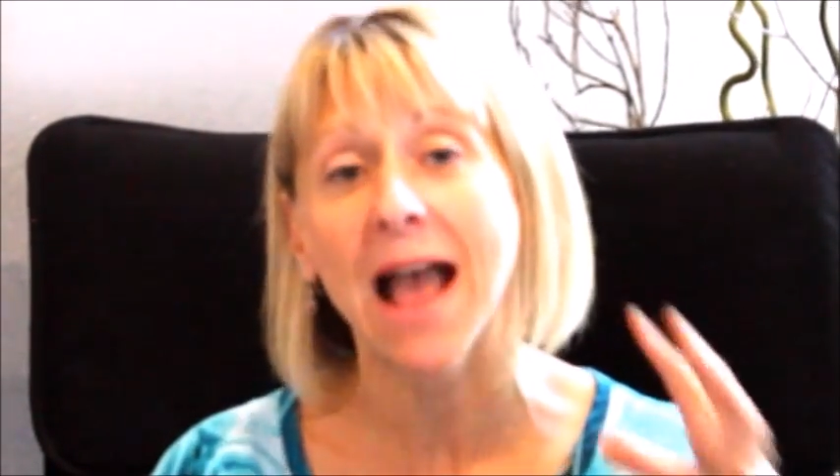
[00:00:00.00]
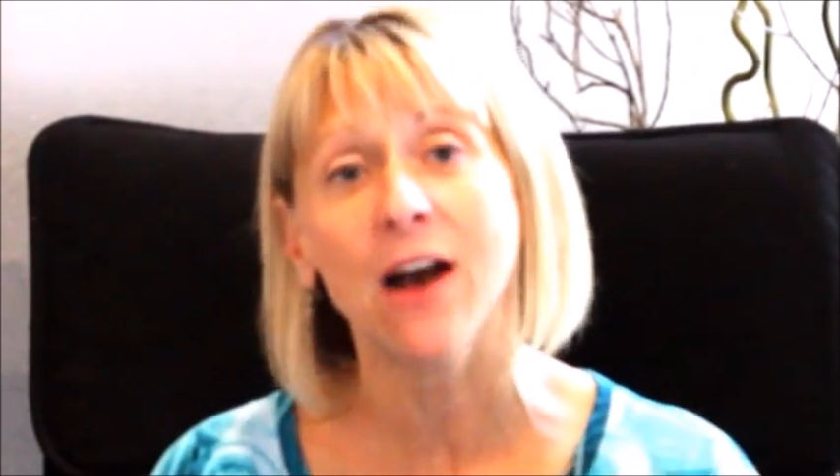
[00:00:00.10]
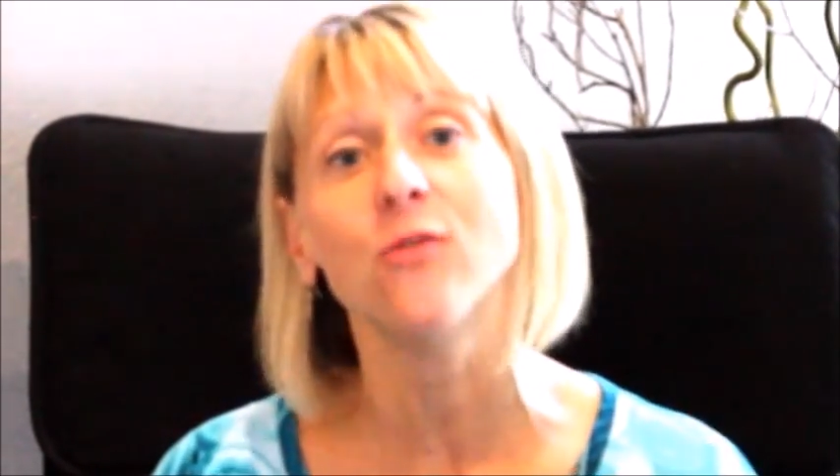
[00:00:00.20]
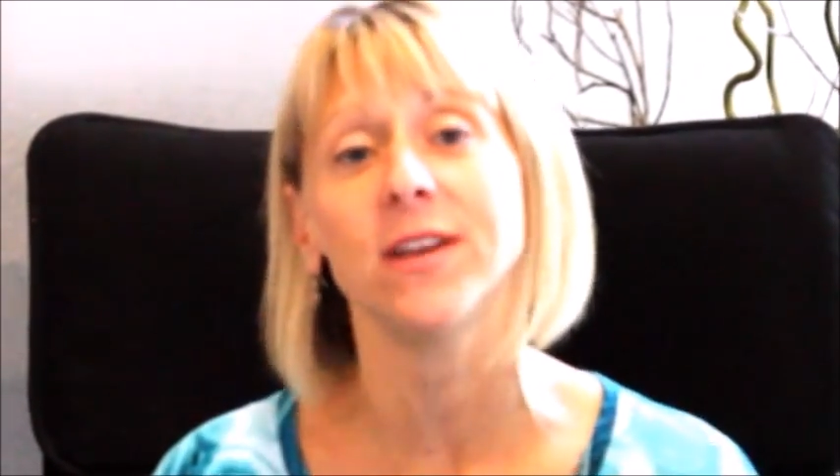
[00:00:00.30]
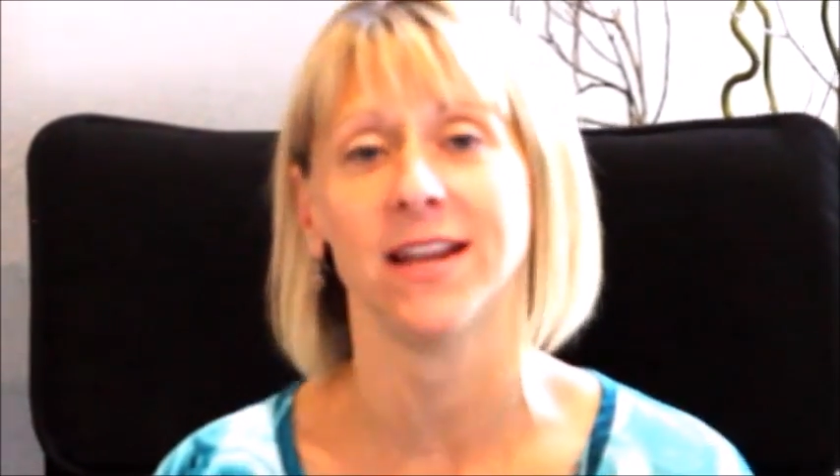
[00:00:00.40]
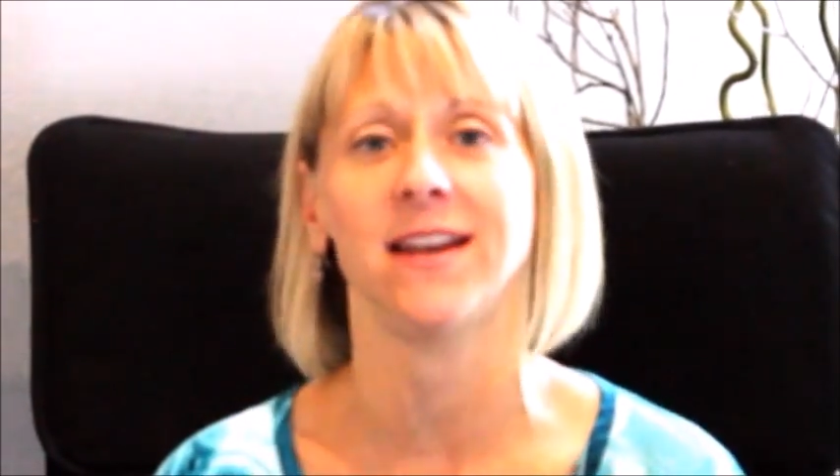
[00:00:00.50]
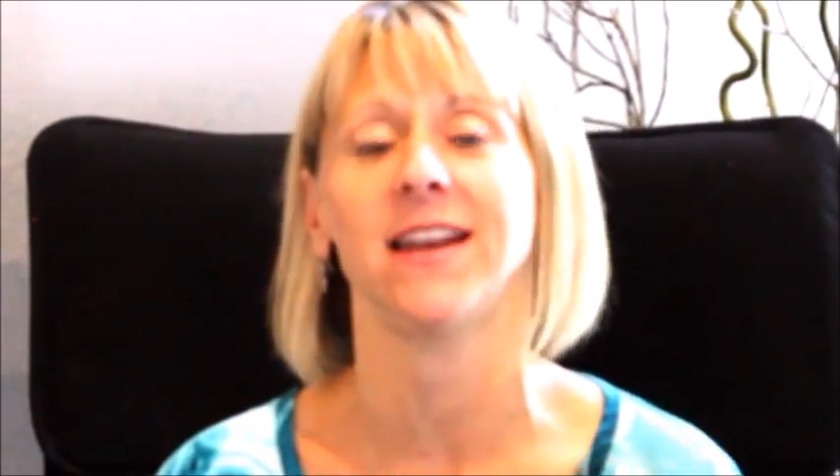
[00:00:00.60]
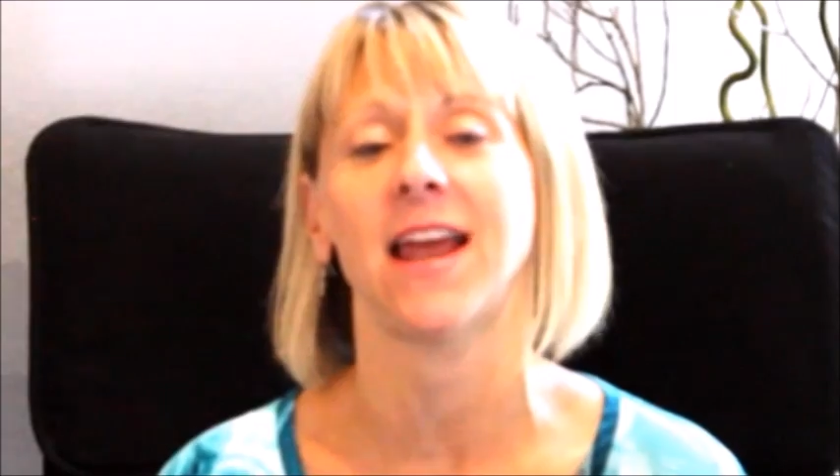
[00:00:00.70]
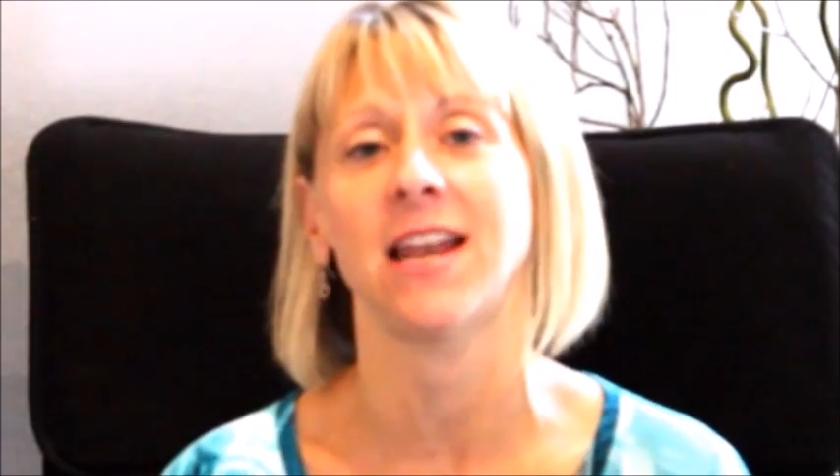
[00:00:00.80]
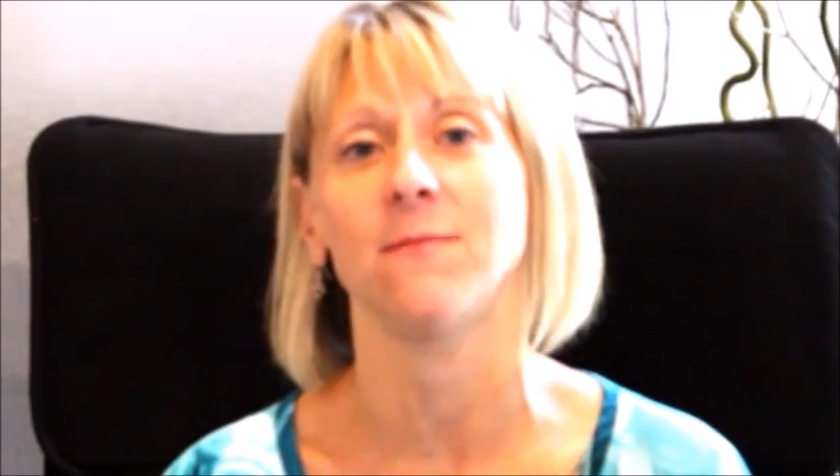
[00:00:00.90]
out in it
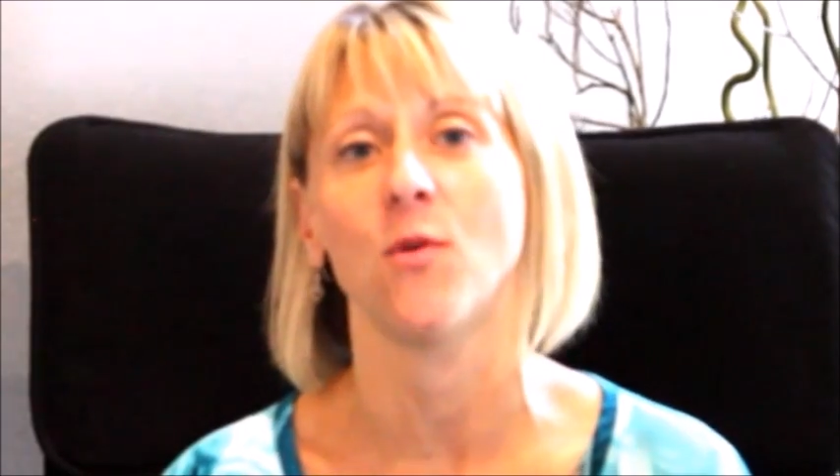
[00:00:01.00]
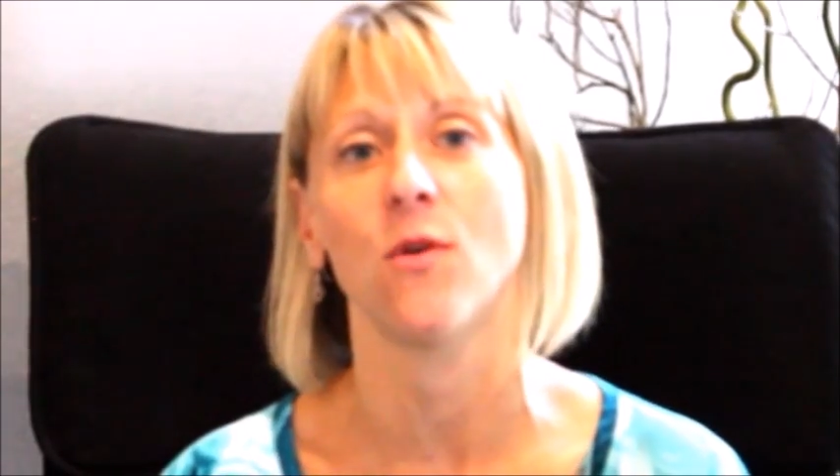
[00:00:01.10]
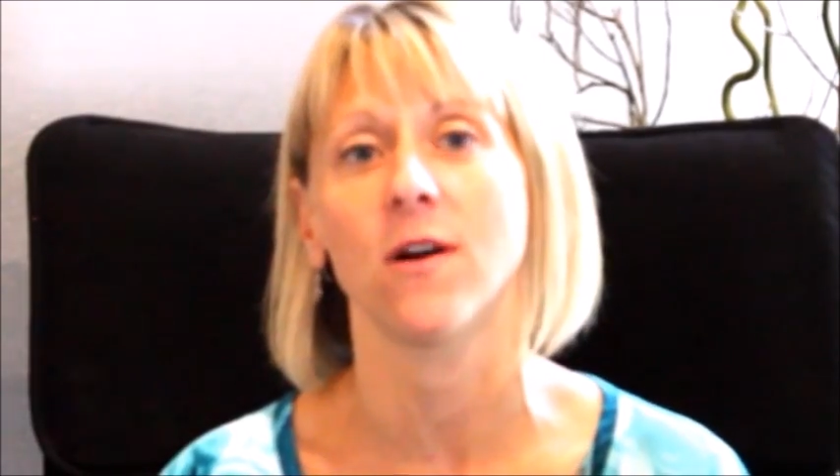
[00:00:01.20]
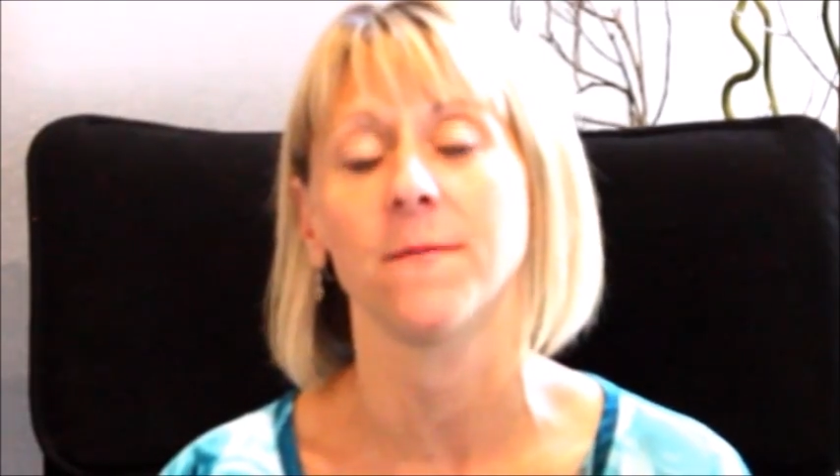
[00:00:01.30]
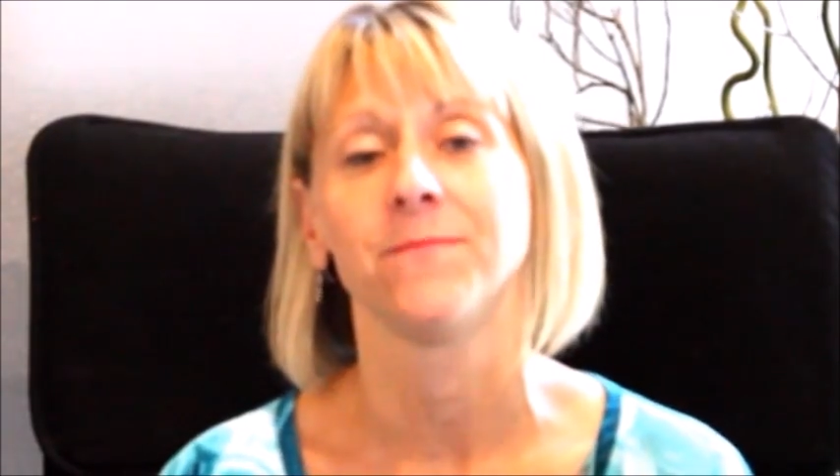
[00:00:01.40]
anymore.